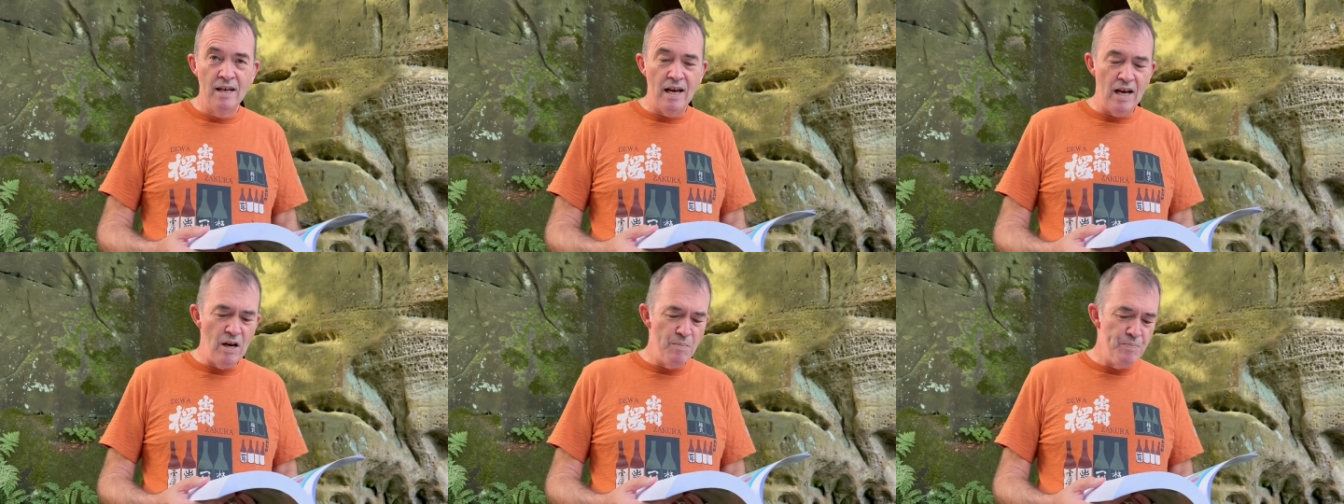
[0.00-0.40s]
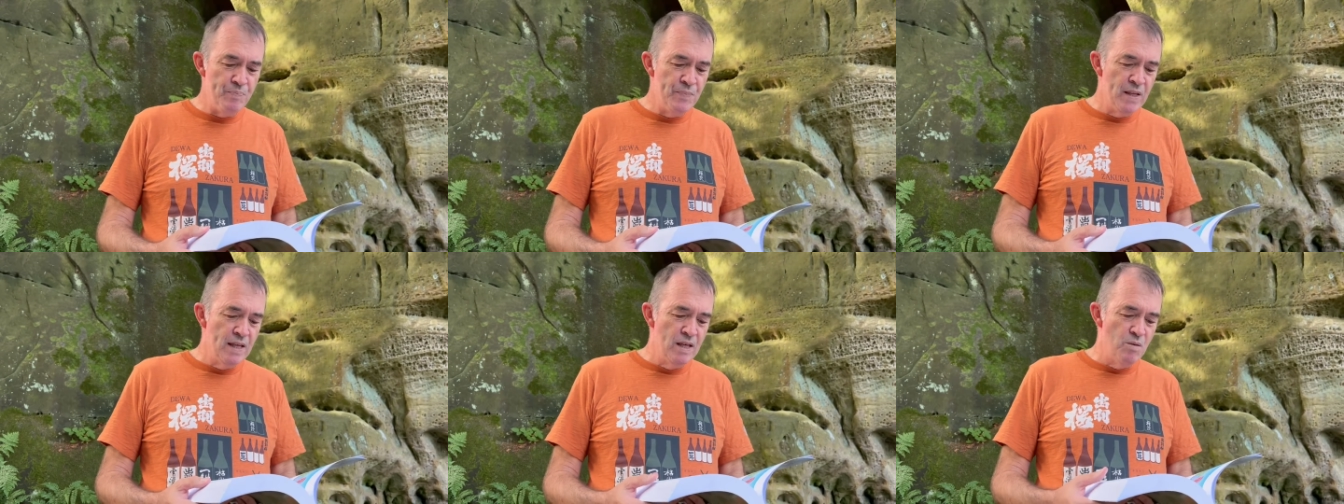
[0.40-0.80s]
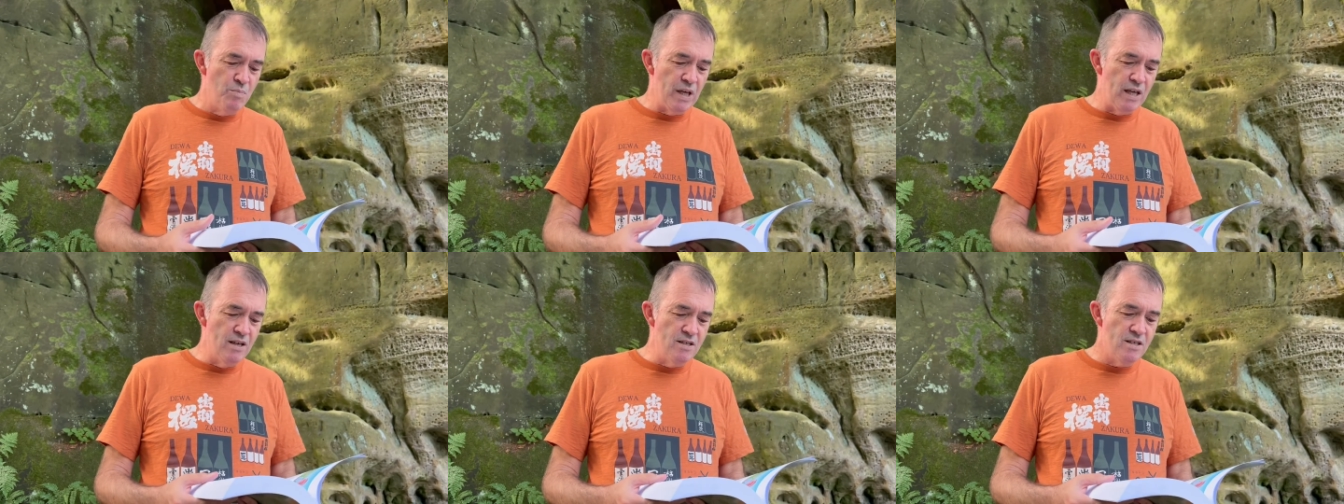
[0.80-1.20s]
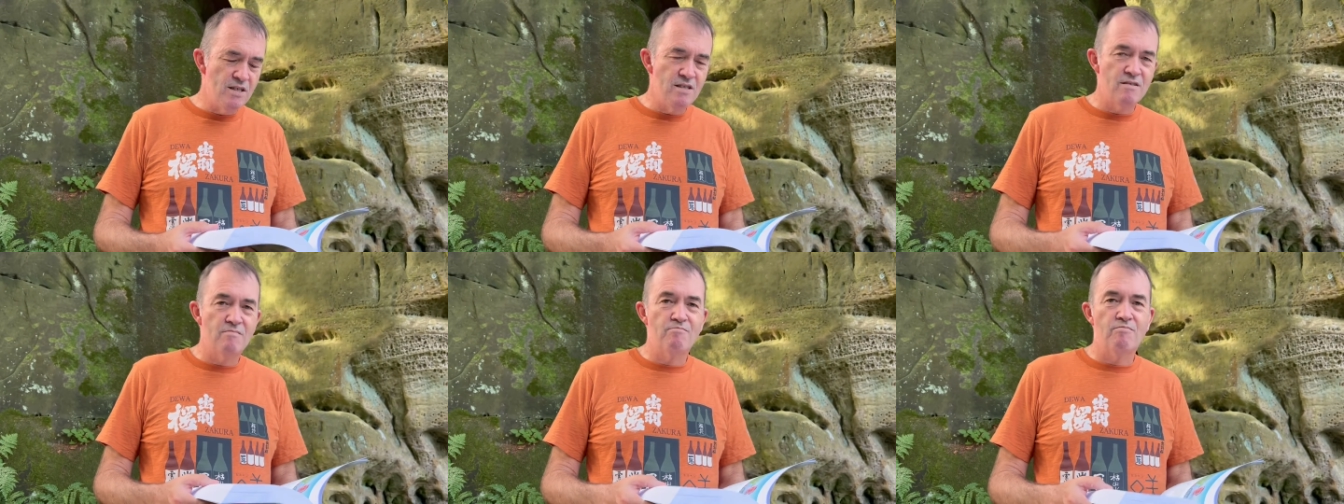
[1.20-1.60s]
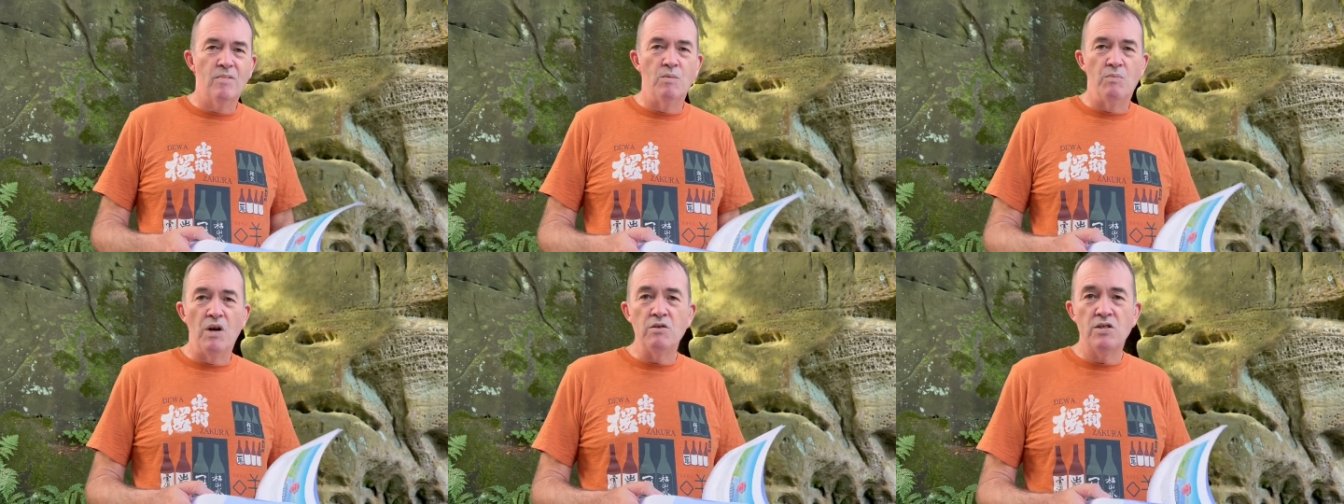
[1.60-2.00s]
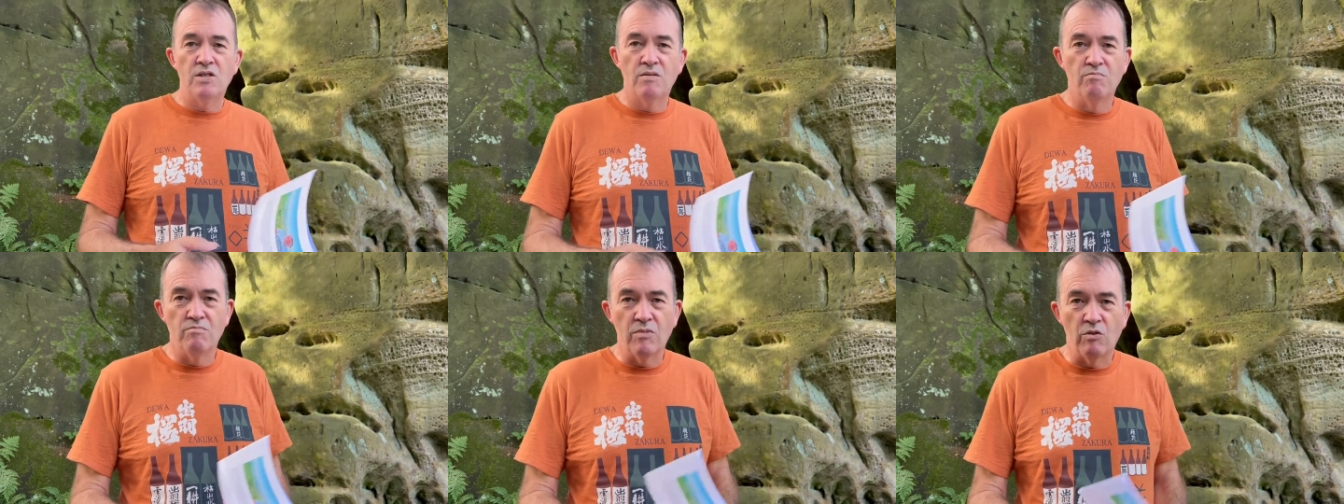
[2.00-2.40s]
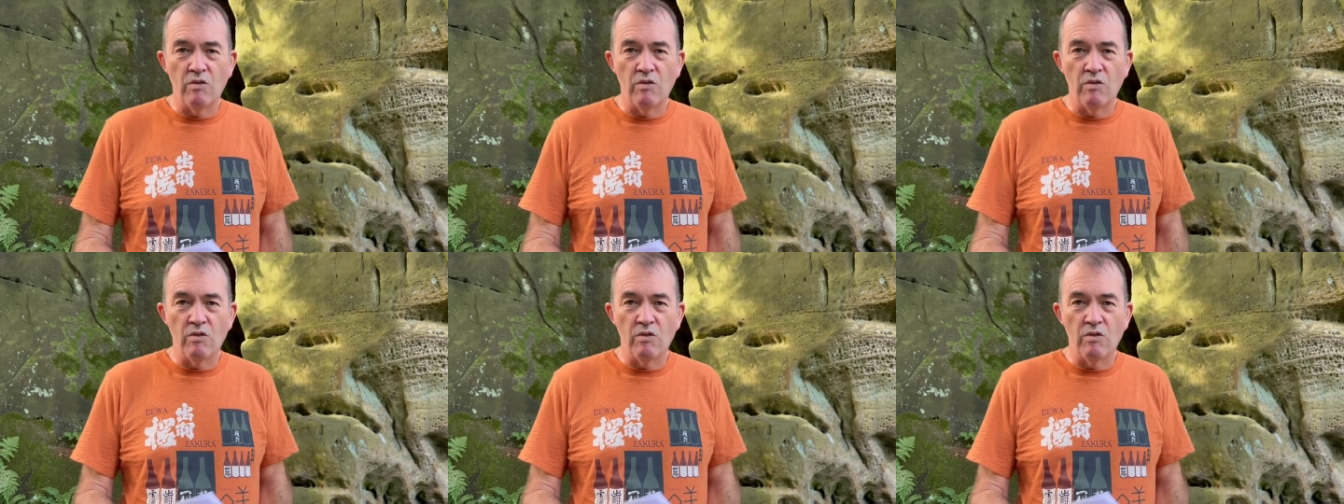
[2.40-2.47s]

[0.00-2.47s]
um, because most